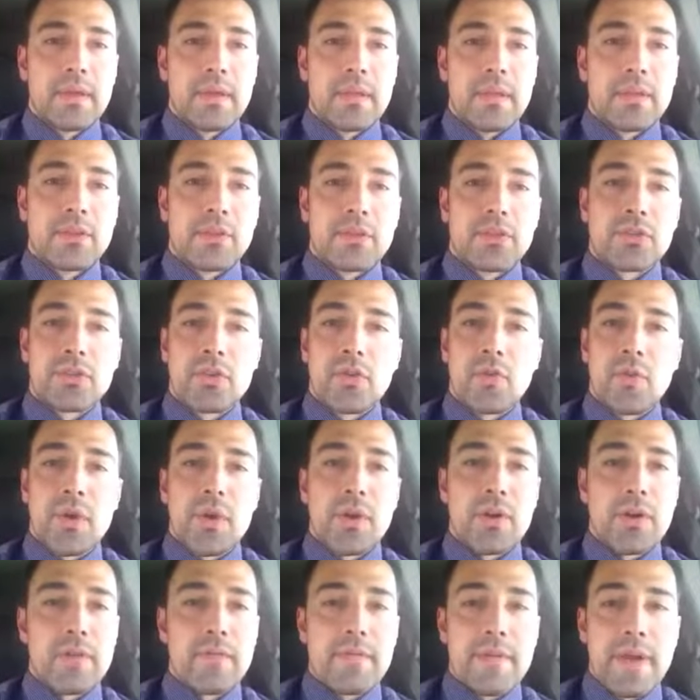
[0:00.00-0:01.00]
This is true
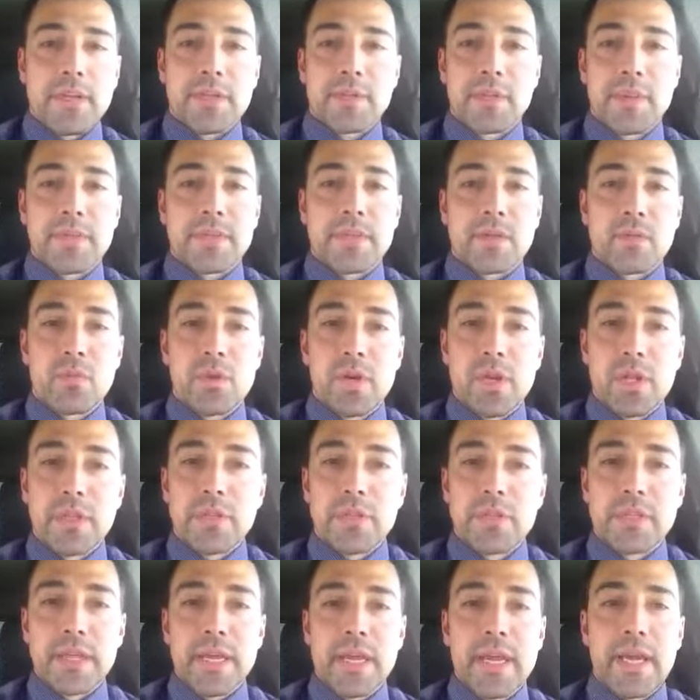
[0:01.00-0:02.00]
whether an investment is in real
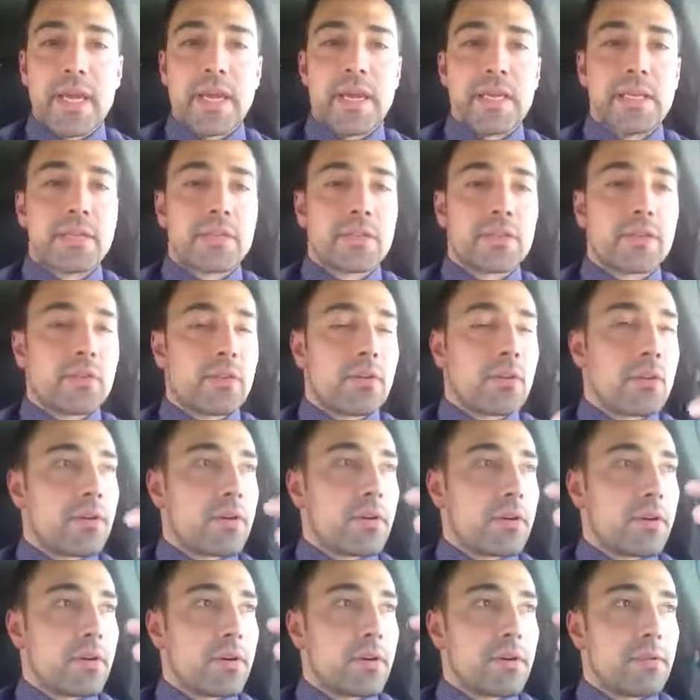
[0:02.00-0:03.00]
estate
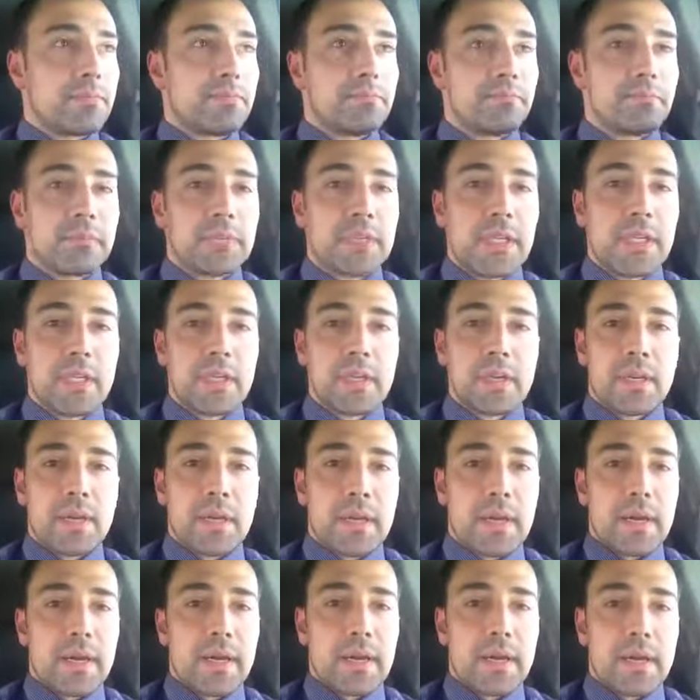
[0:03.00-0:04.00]
or
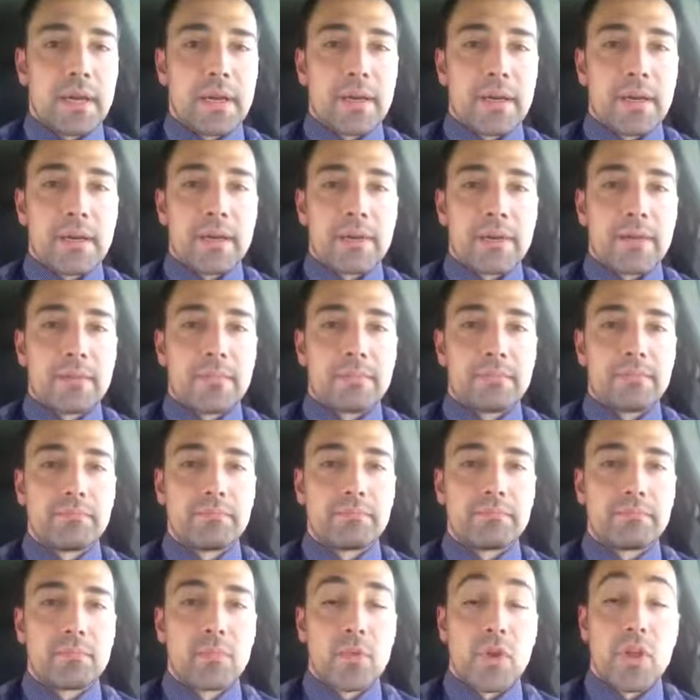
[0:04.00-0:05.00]

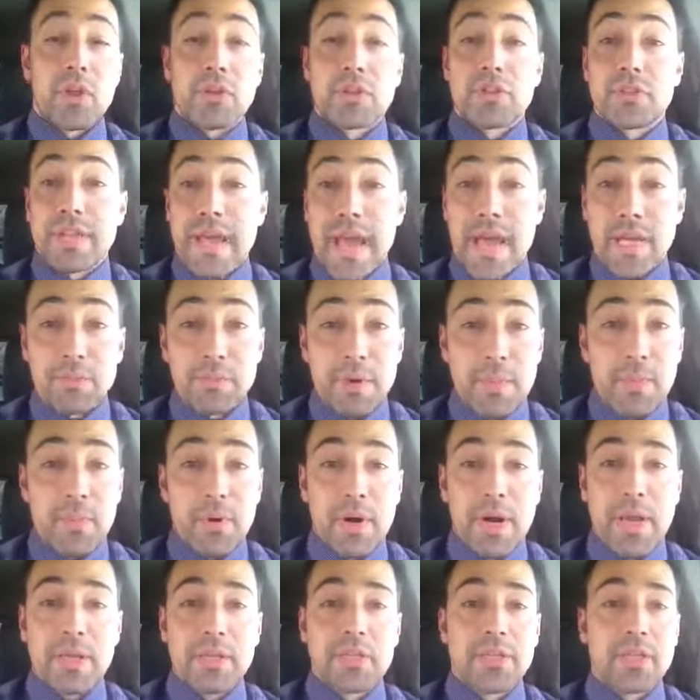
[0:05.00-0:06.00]
whether it's tax
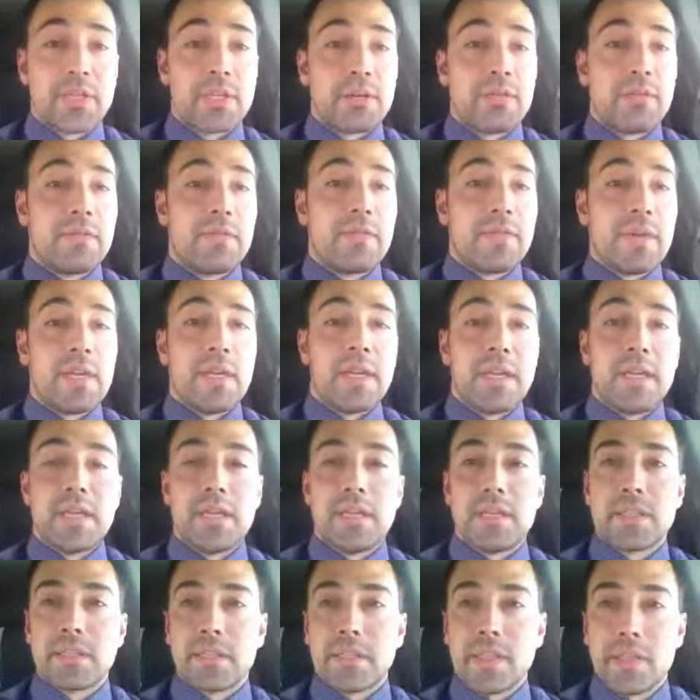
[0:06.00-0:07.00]
preparation,
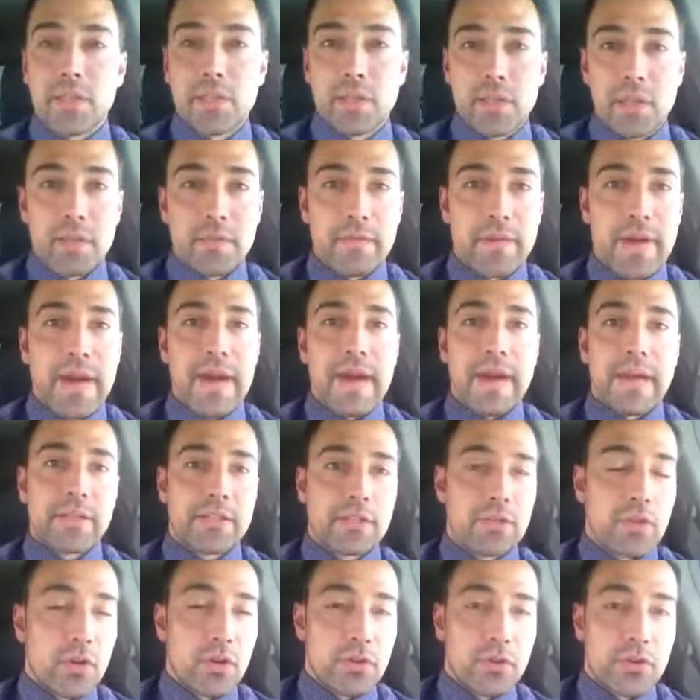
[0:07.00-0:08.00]
fees, legal
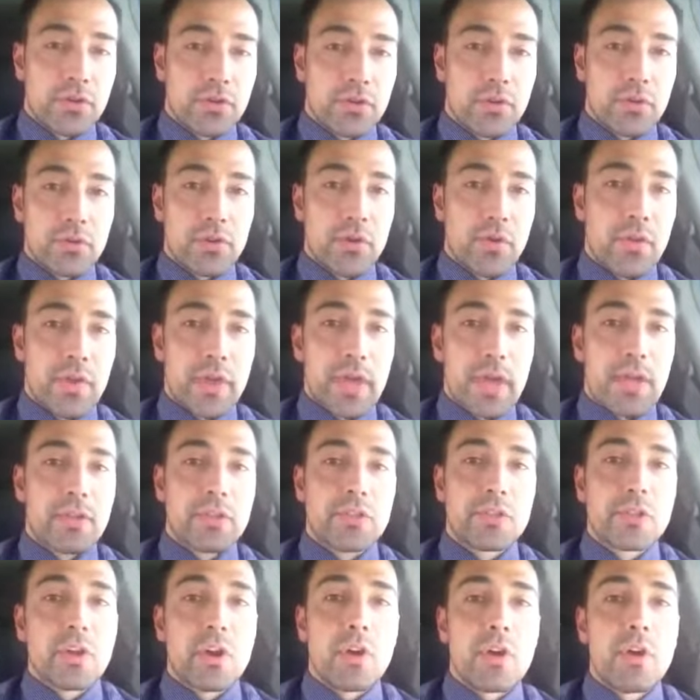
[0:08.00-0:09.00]
advice, those sorts of
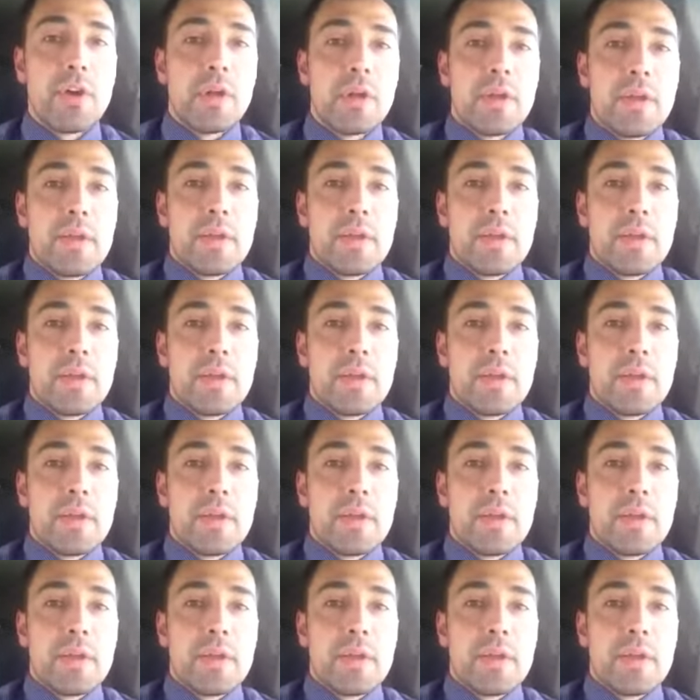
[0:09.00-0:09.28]
things. So